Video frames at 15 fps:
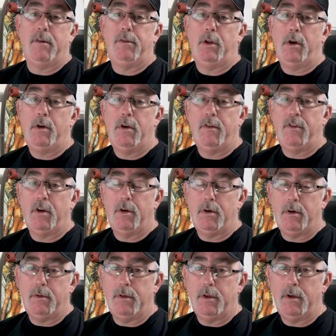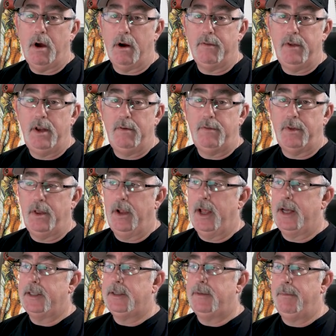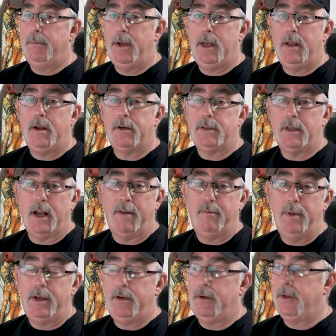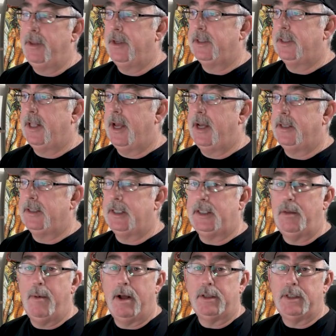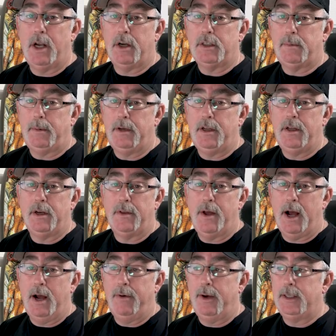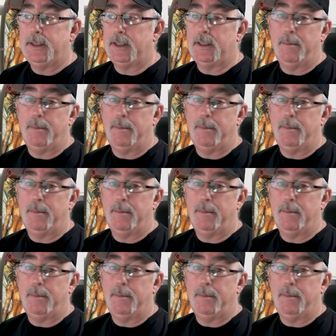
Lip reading: I've learned over RVing for the last many years that I've been doing this, that 60 miles an hour is pretty good on the highways.